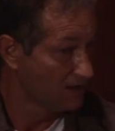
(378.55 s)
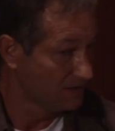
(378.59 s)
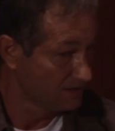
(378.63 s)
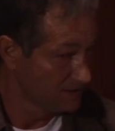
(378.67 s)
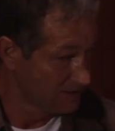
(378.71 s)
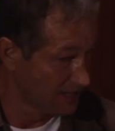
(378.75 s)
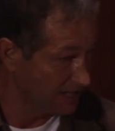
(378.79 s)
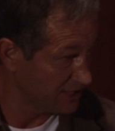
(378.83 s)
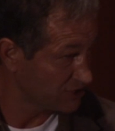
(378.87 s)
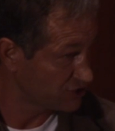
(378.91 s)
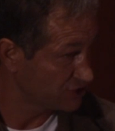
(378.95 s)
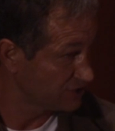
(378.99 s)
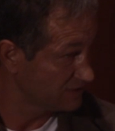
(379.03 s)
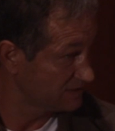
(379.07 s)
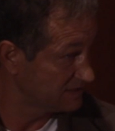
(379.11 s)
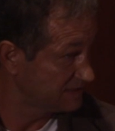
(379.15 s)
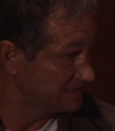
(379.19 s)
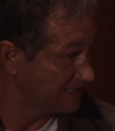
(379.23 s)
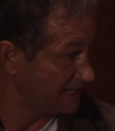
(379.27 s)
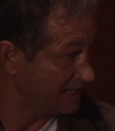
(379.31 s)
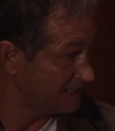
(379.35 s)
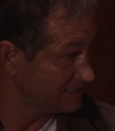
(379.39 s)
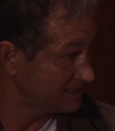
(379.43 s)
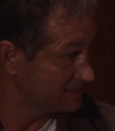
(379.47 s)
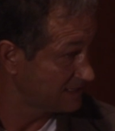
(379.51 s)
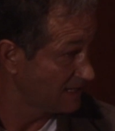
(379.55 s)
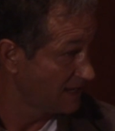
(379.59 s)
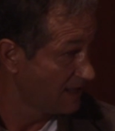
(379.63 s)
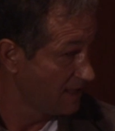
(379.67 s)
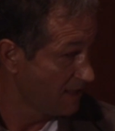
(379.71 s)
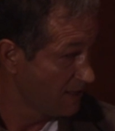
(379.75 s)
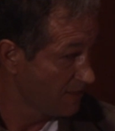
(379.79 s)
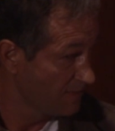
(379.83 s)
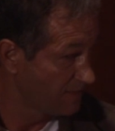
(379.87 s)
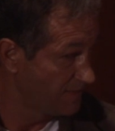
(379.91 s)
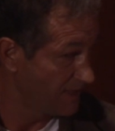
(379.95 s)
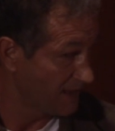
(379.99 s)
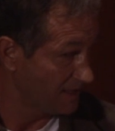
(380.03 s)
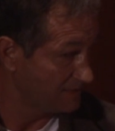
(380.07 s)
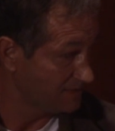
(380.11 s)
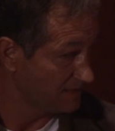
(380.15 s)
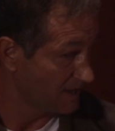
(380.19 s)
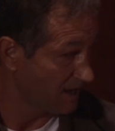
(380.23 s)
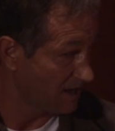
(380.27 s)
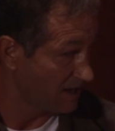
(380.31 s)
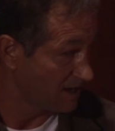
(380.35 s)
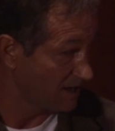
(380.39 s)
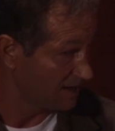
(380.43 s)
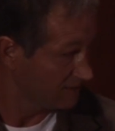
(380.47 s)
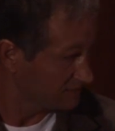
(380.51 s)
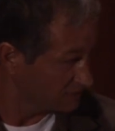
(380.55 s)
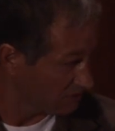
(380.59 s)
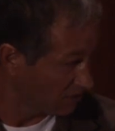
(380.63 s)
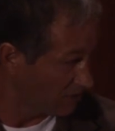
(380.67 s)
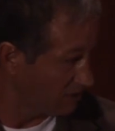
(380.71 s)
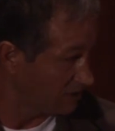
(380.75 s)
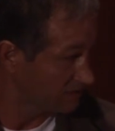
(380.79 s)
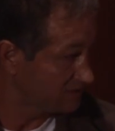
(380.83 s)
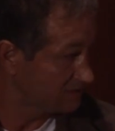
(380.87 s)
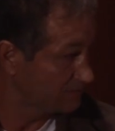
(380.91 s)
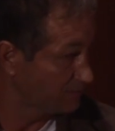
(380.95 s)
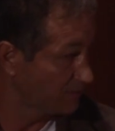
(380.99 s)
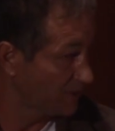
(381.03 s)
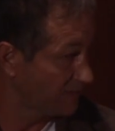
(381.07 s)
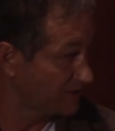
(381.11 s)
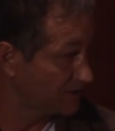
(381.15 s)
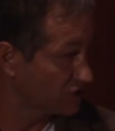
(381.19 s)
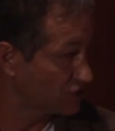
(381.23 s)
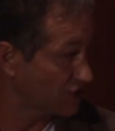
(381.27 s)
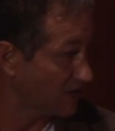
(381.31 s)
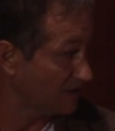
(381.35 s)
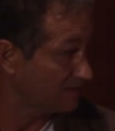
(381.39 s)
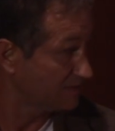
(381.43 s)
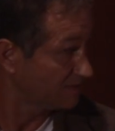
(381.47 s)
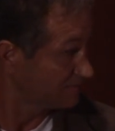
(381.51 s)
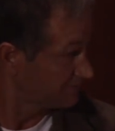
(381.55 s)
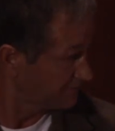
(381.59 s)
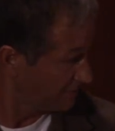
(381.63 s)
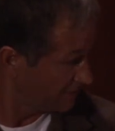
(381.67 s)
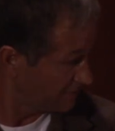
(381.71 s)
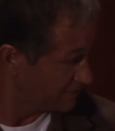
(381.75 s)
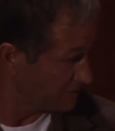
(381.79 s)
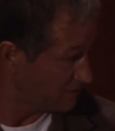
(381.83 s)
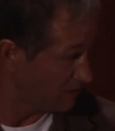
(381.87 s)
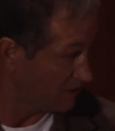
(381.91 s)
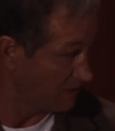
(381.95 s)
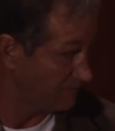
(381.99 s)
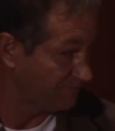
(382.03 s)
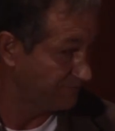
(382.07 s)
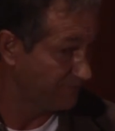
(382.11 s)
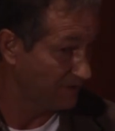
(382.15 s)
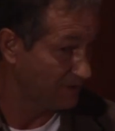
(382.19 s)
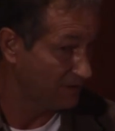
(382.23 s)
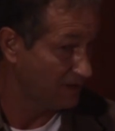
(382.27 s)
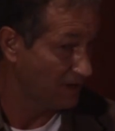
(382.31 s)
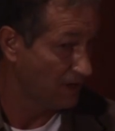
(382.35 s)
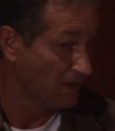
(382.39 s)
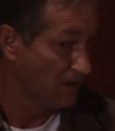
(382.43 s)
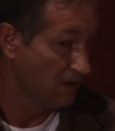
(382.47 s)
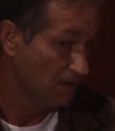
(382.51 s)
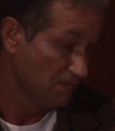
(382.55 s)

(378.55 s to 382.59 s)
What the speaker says: nation states that are at odds with each other very often,